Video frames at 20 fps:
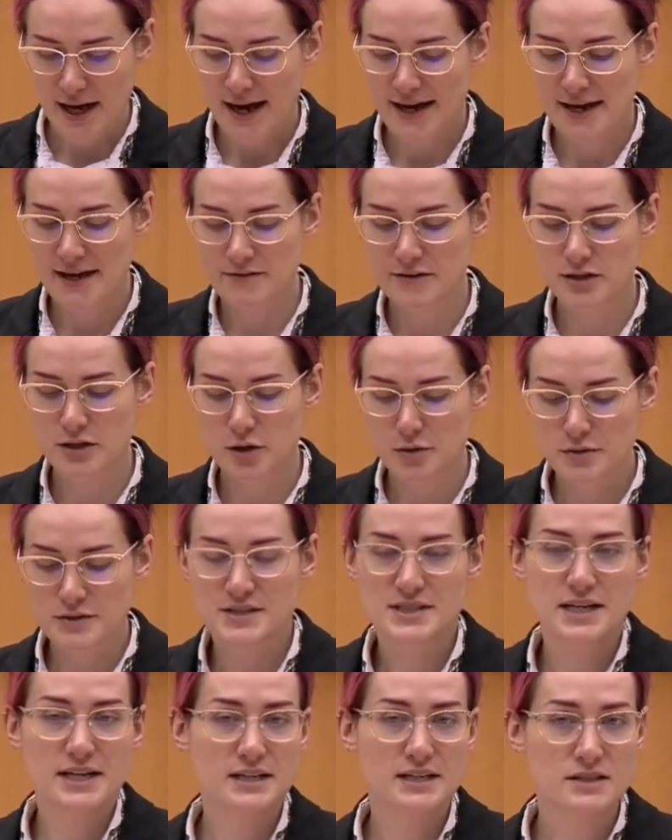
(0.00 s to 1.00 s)
I have no
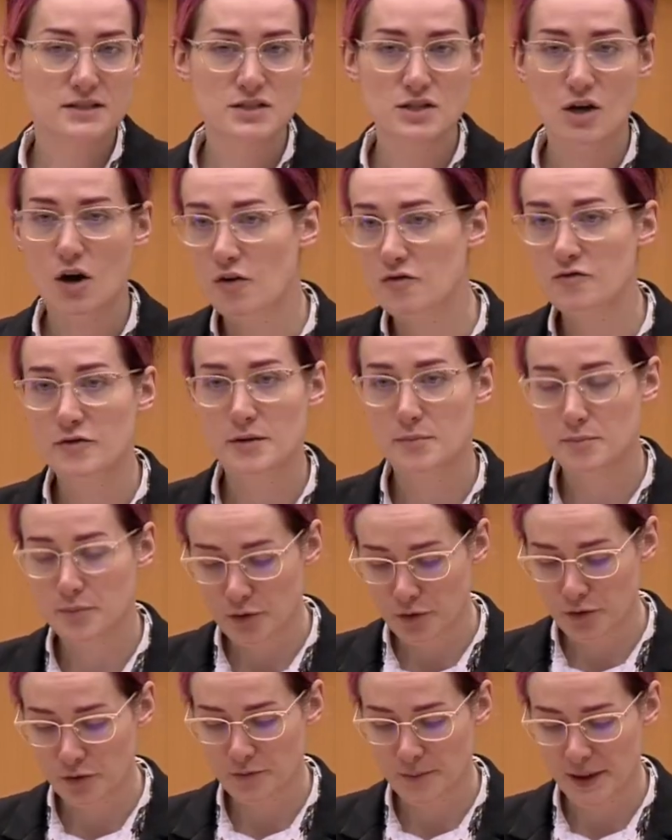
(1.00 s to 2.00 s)
signals of
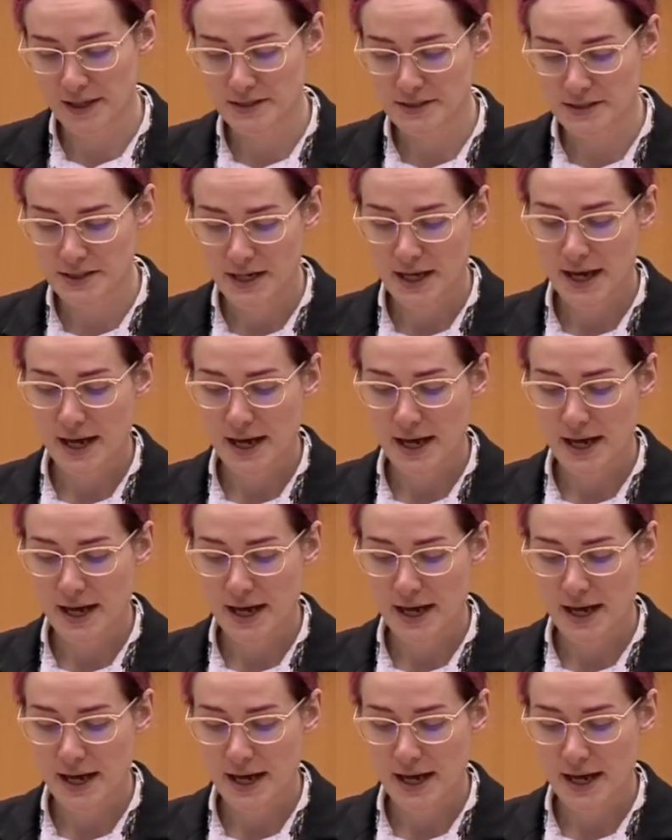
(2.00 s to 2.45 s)
improvement.